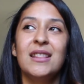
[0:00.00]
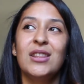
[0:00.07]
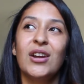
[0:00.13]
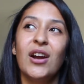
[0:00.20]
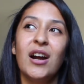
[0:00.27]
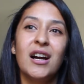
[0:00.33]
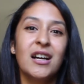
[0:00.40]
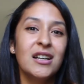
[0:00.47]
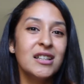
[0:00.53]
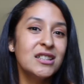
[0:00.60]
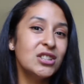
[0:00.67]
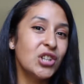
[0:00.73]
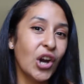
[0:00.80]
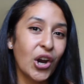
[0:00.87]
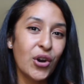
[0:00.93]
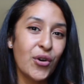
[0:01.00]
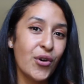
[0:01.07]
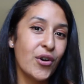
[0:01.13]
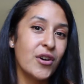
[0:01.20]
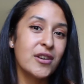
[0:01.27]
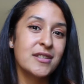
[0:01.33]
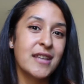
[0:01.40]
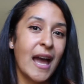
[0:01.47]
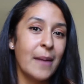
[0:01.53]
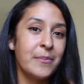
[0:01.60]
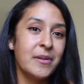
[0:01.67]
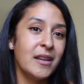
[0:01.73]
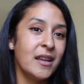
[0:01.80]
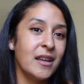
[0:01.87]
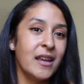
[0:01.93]
there aren't yarn crawls
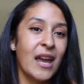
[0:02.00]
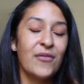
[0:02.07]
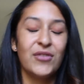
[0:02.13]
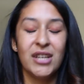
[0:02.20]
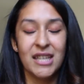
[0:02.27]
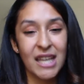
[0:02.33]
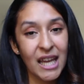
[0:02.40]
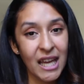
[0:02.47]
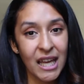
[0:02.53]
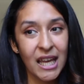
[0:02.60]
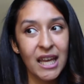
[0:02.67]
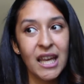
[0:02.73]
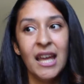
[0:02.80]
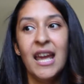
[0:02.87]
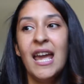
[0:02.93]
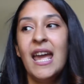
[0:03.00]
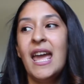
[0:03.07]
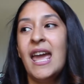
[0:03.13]
happening every day.